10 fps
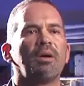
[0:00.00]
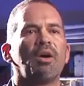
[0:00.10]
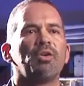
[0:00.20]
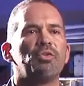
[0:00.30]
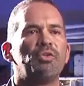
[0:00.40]

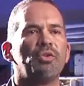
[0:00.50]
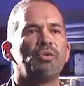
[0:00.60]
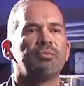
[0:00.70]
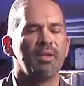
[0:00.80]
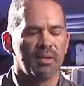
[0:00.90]
all you do
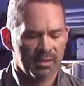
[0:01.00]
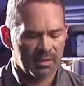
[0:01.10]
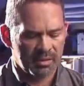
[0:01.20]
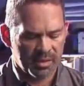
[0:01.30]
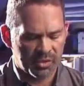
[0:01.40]

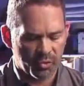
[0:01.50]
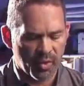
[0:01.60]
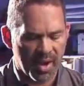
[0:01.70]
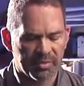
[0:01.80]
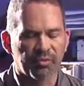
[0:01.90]
is you
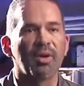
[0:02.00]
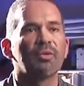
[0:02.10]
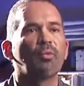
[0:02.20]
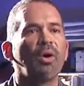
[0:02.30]
grab the front